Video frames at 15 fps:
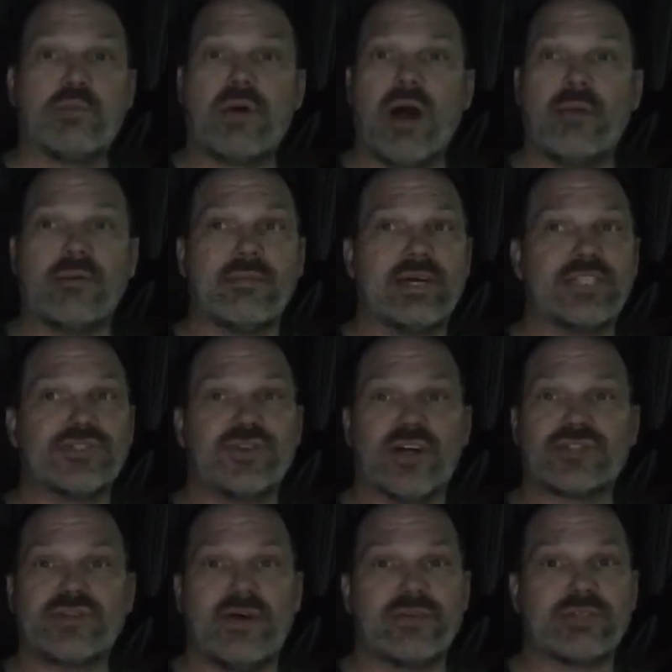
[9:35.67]
problem letting
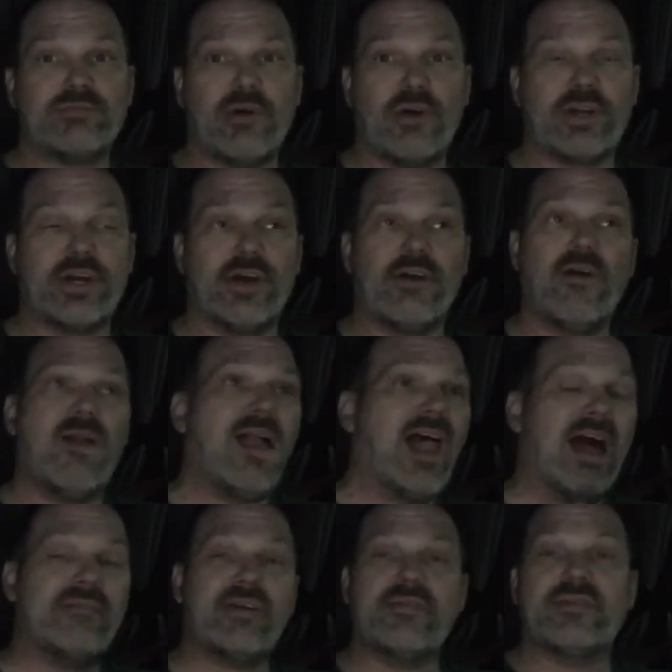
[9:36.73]
truck drivers park here.
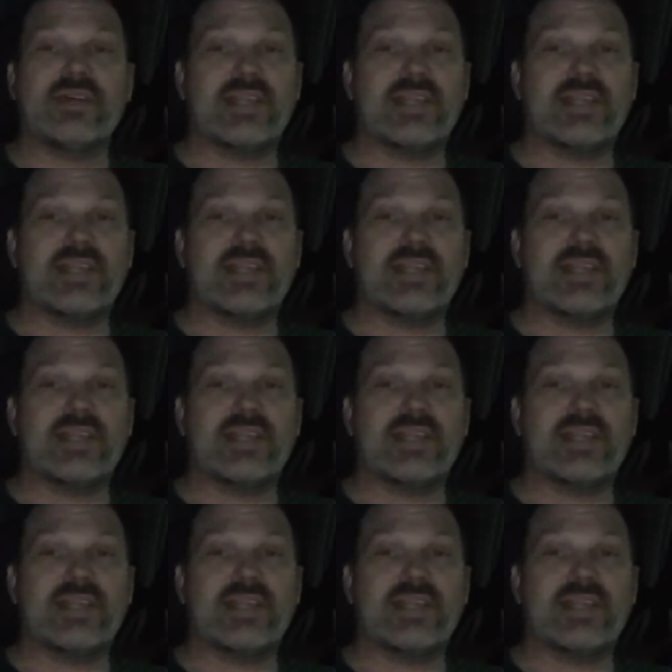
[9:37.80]
I've even